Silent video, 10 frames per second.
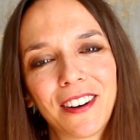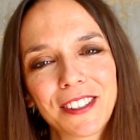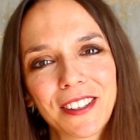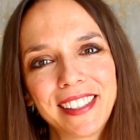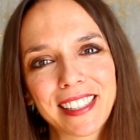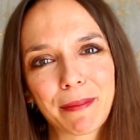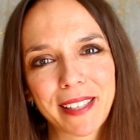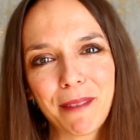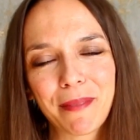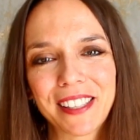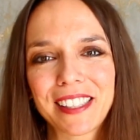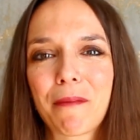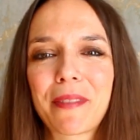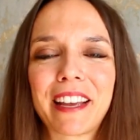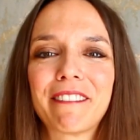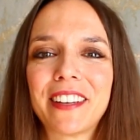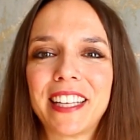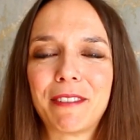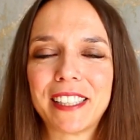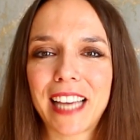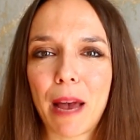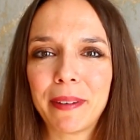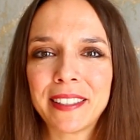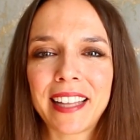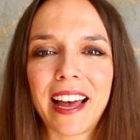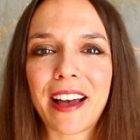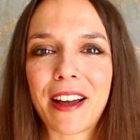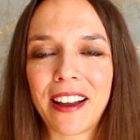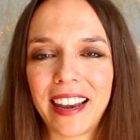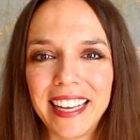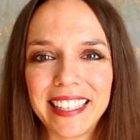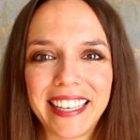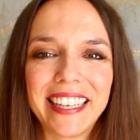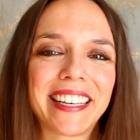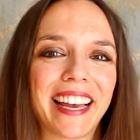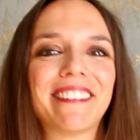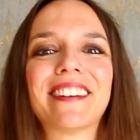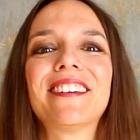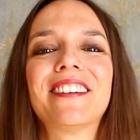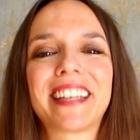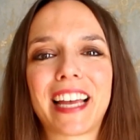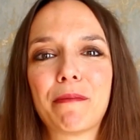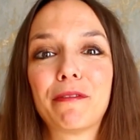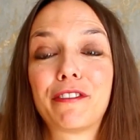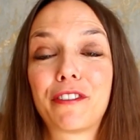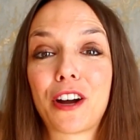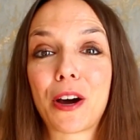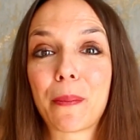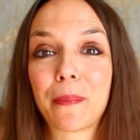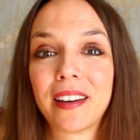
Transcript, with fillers: Also in September, something funny which happened. Uh, a lady, Carol, who came from